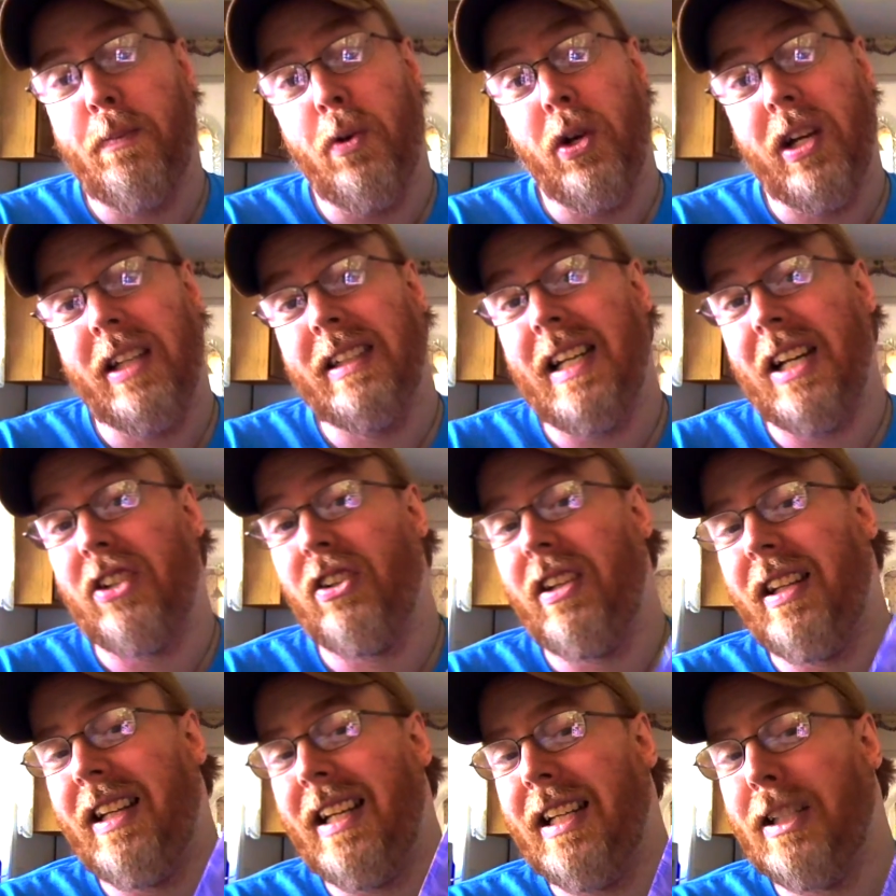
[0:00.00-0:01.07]
book is
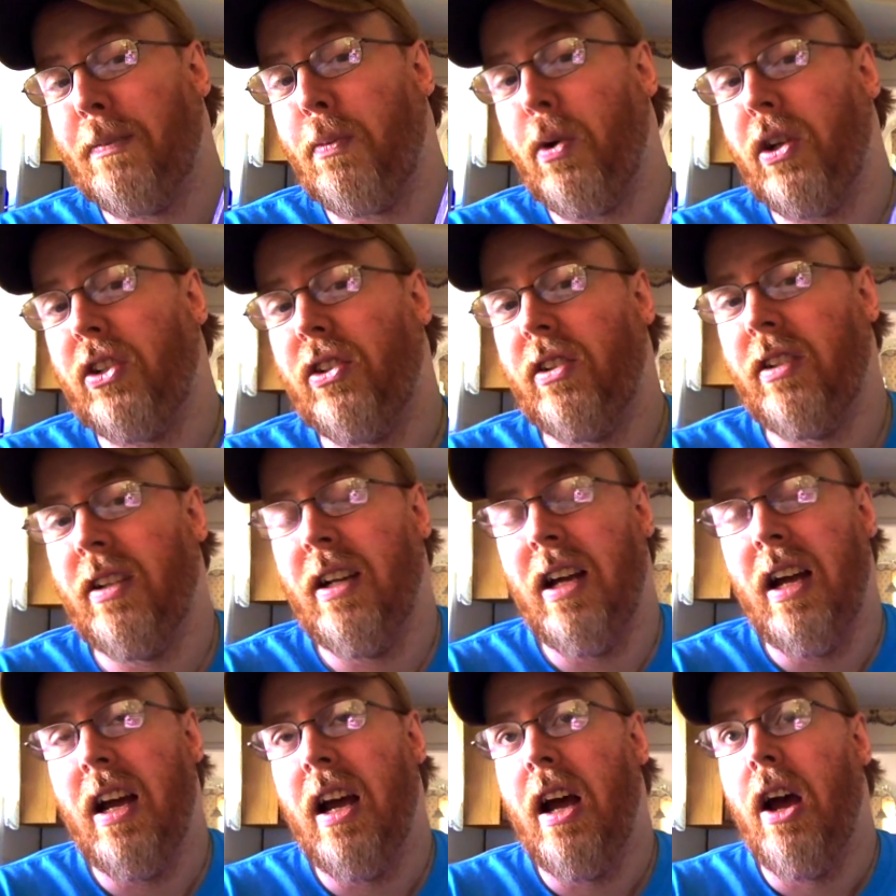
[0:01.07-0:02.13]
actually the inspiration
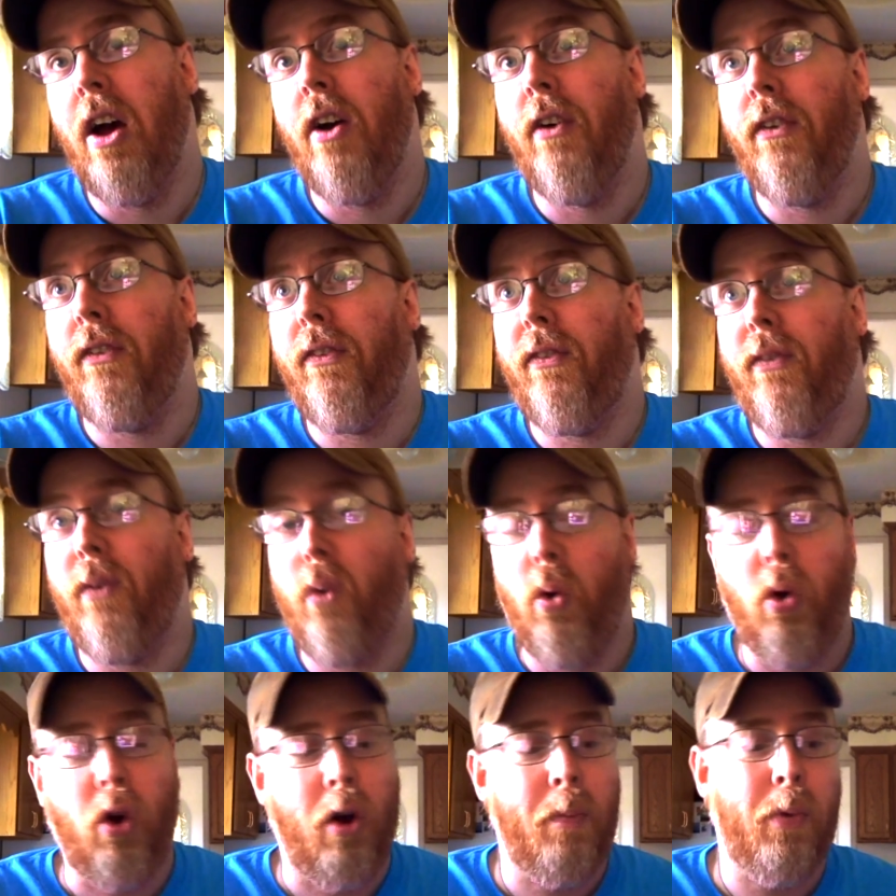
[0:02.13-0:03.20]

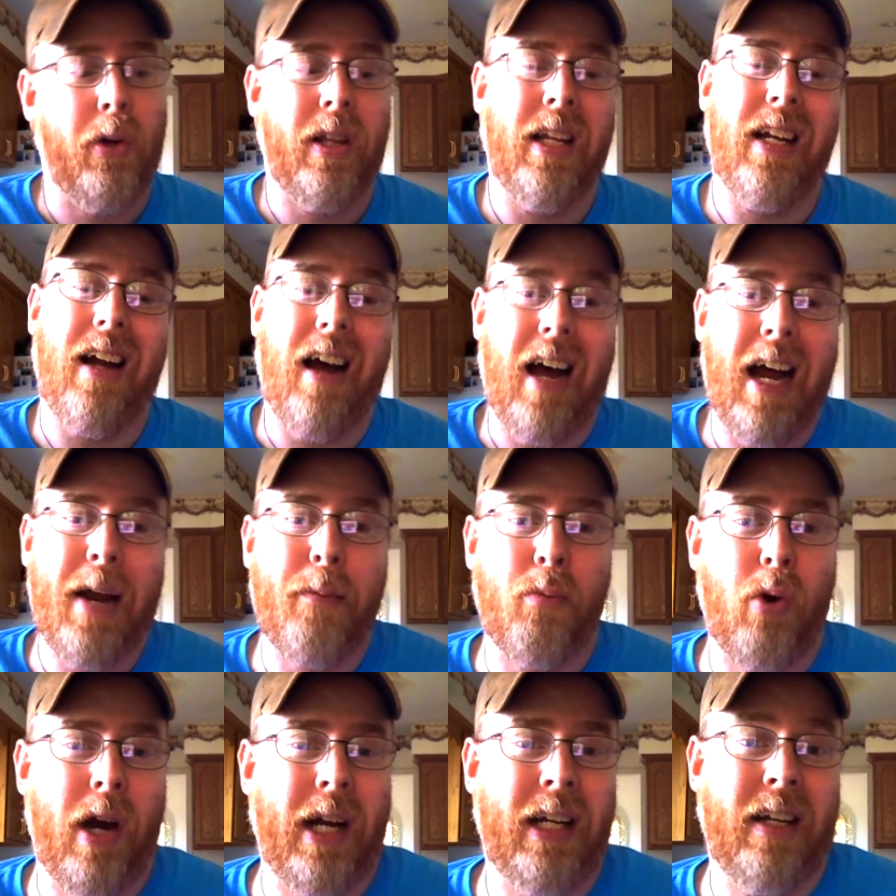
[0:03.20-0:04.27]
for a book that I am
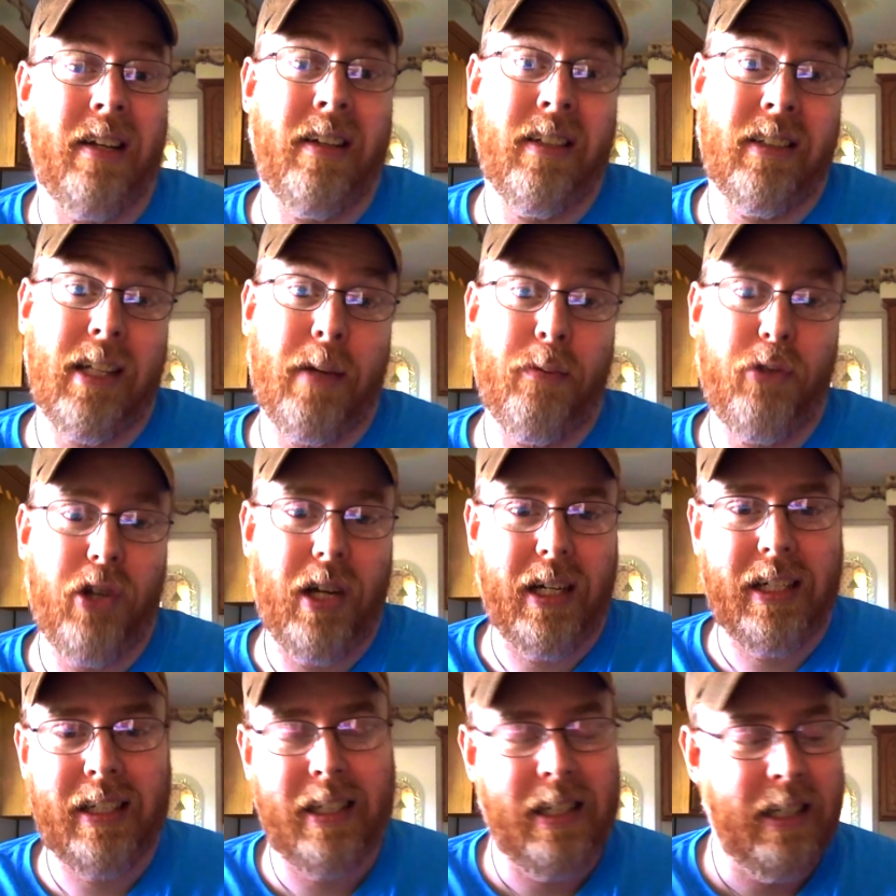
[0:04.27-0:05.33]
writing on the
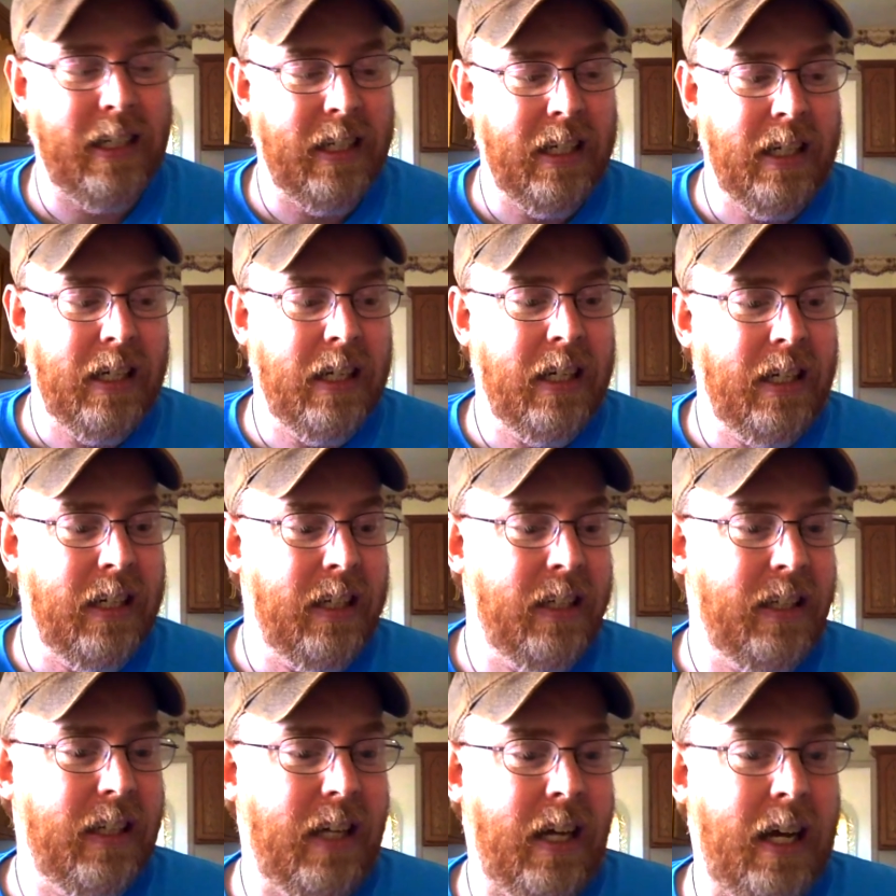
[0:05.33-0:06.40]
subject.
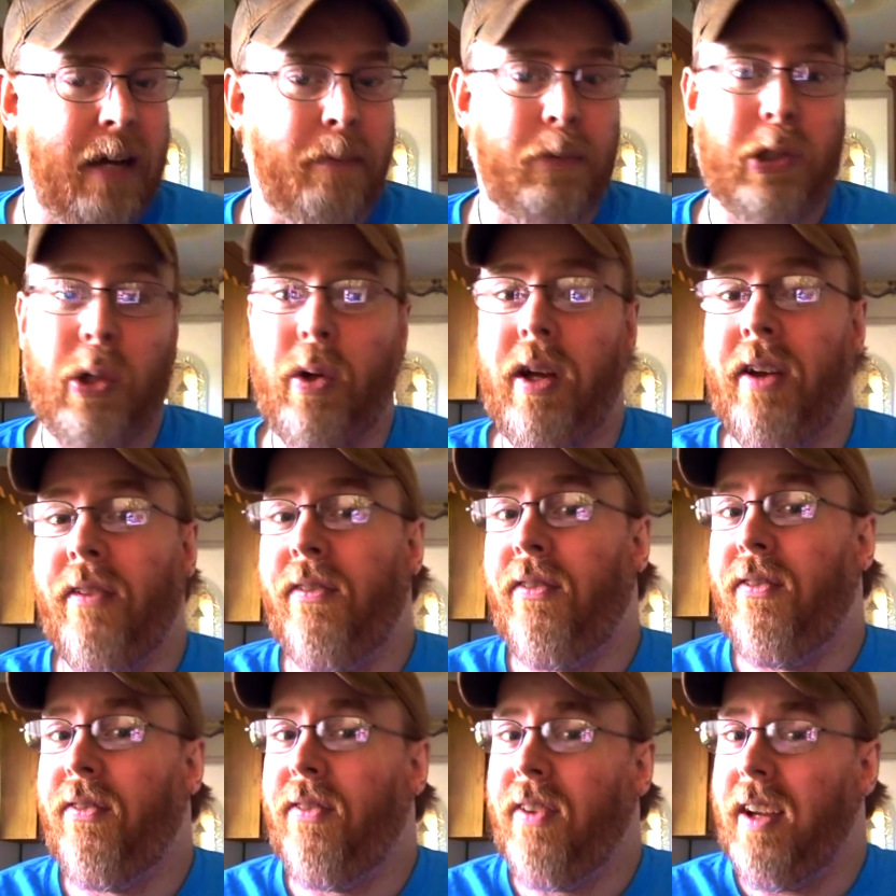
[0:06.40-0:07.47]
So if
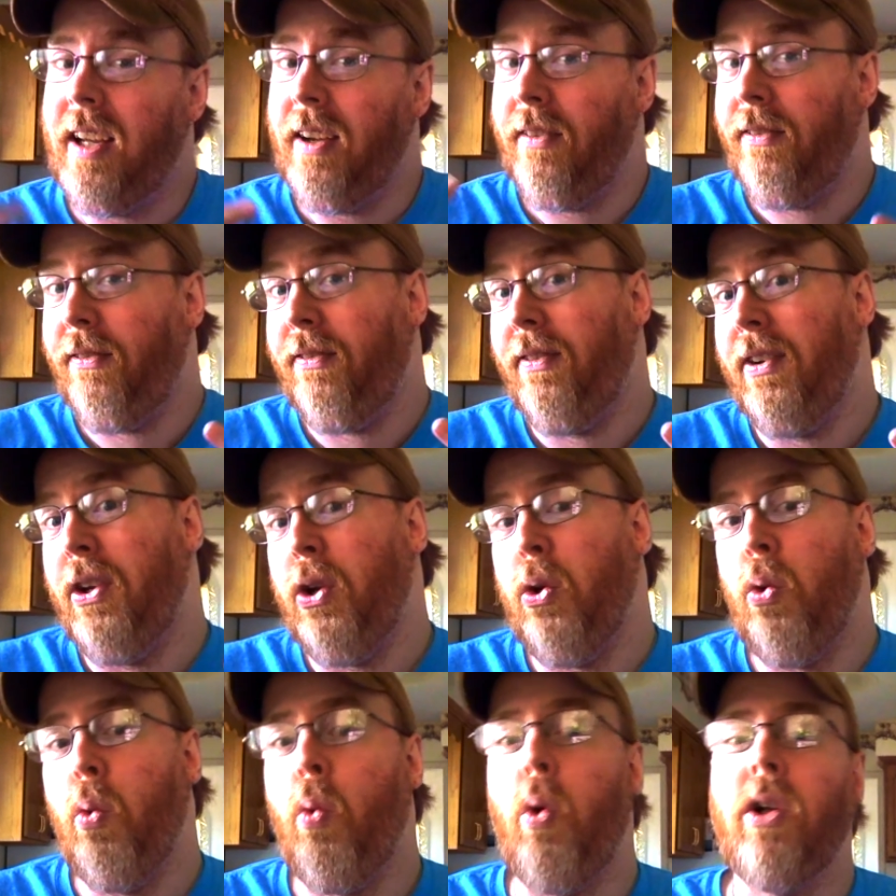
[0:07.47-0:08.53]

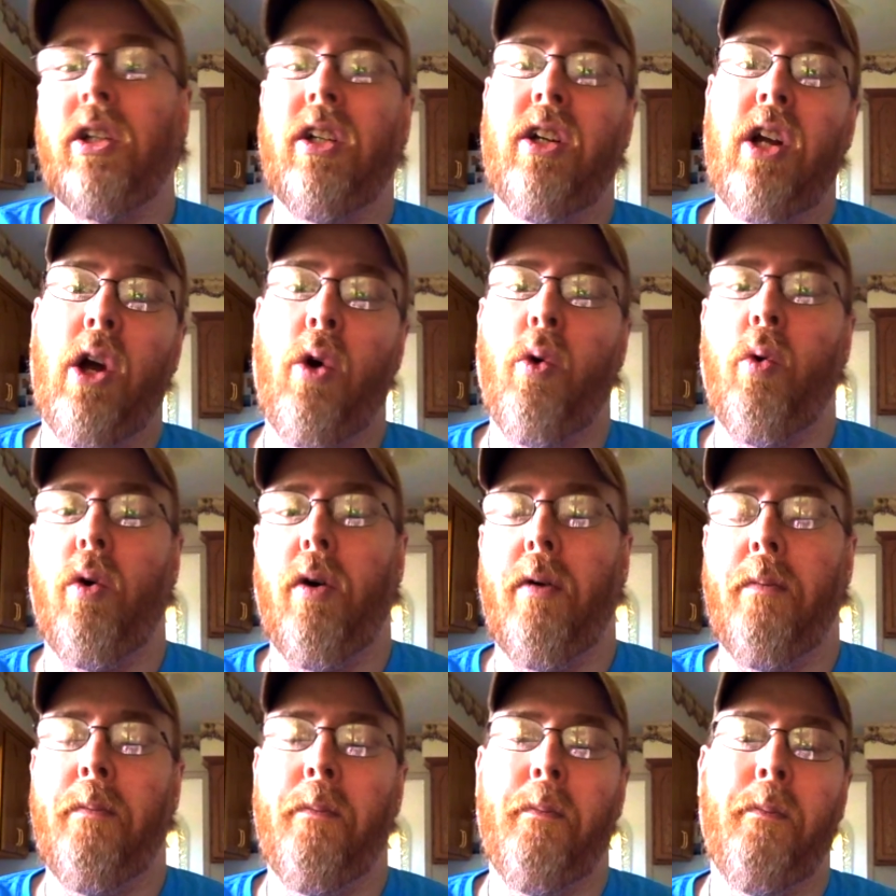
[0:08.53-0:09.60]
you want to know
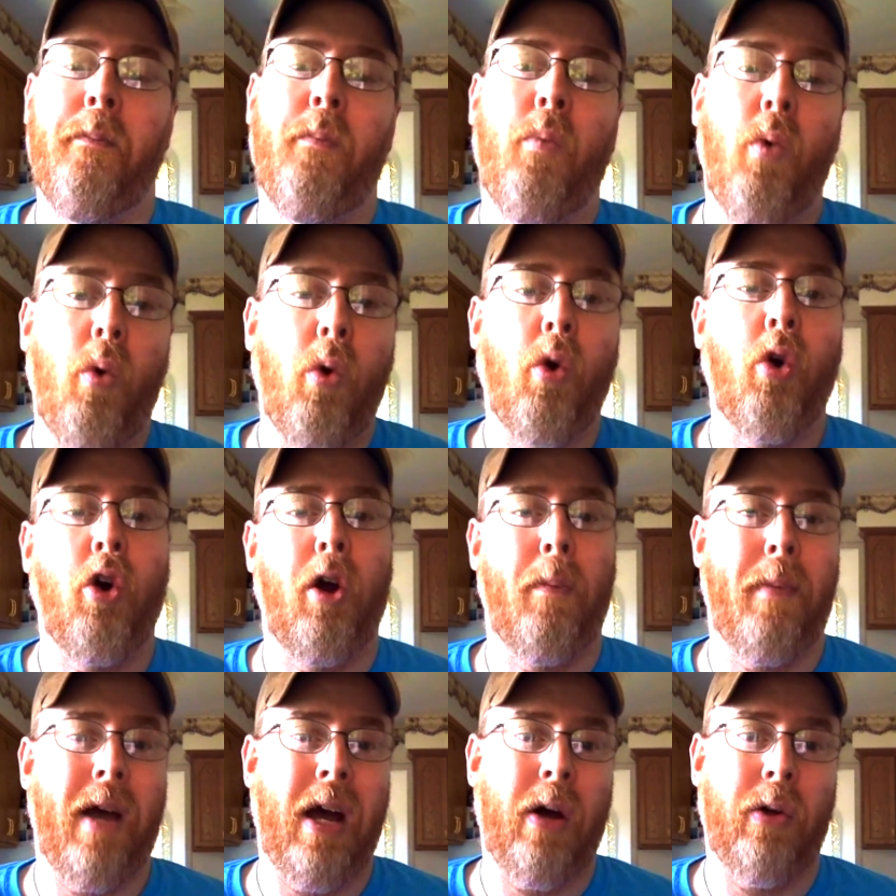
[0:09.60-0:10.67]
more
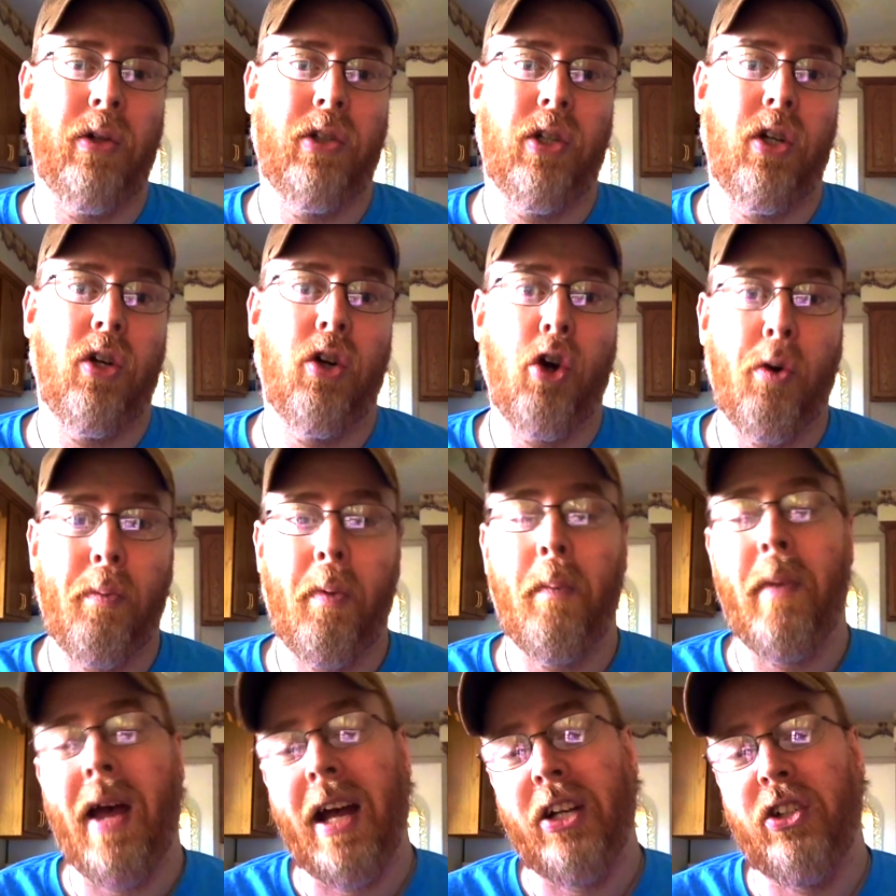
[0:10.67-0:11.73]
about herbal
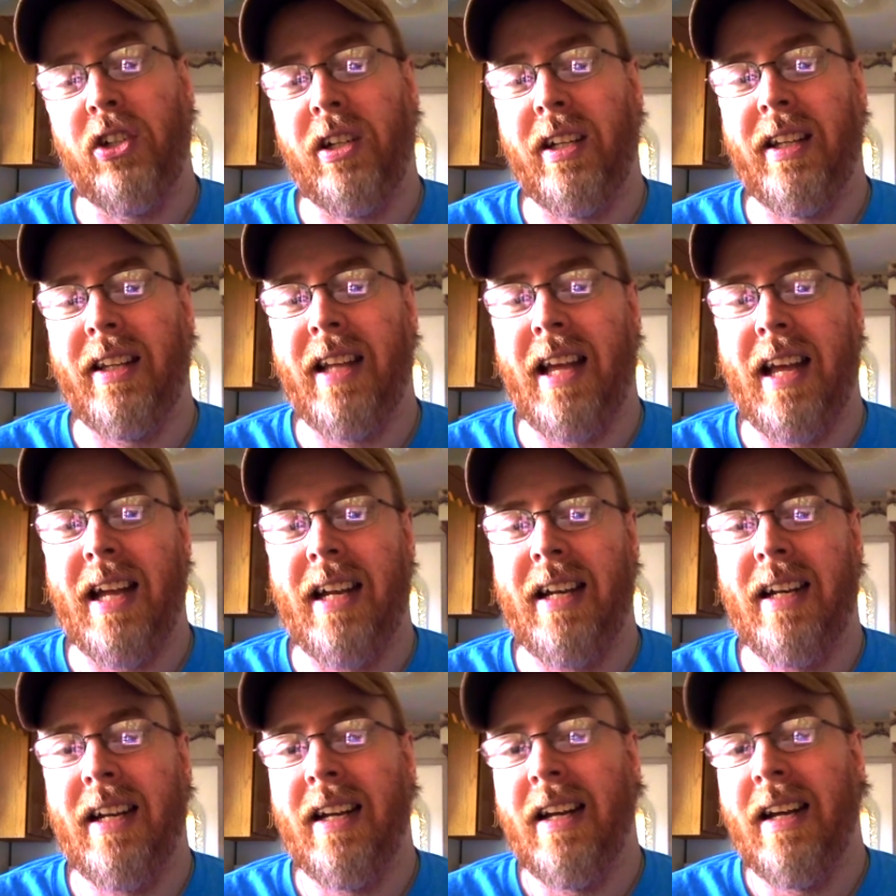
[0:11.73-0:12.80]
magic
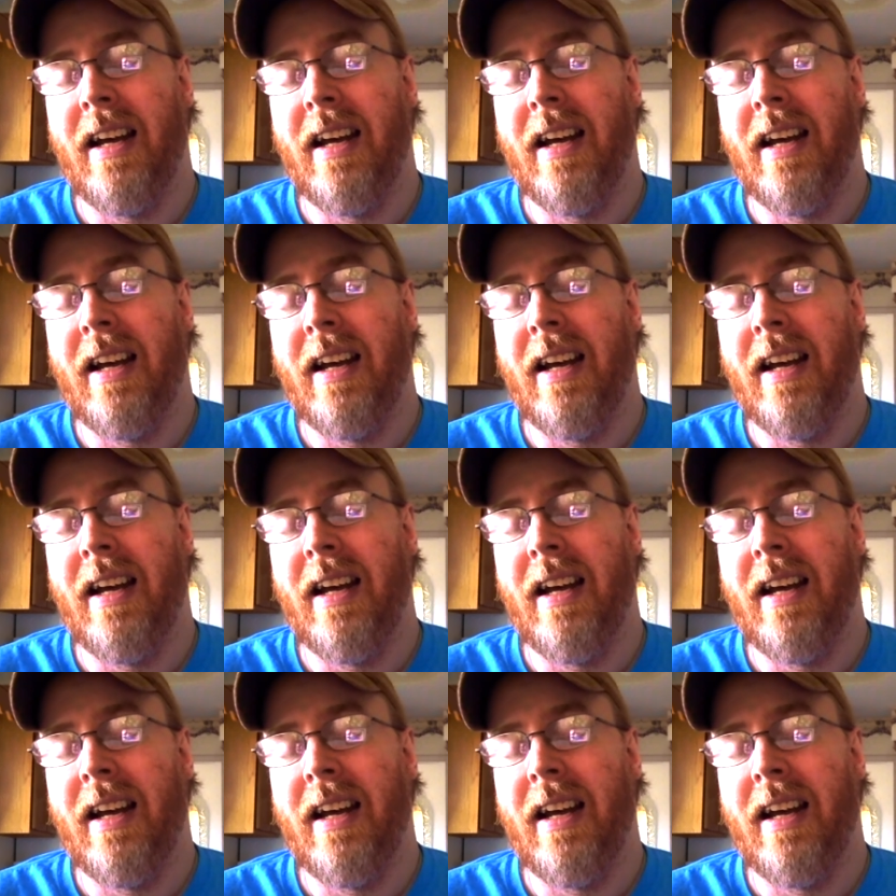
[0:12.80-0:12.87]
than